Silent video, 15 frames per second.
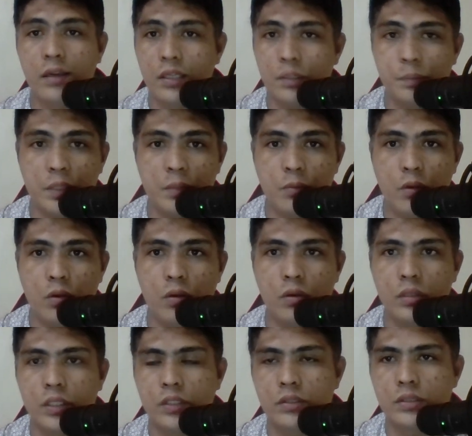a lot of
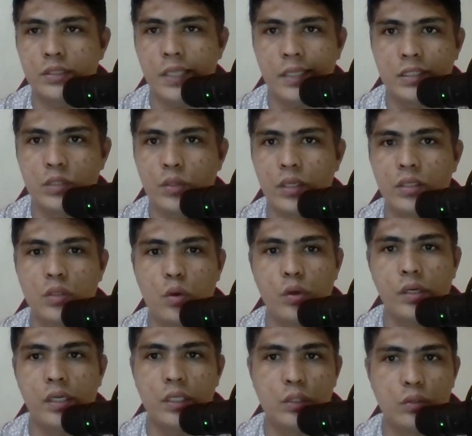people you know tend to ignore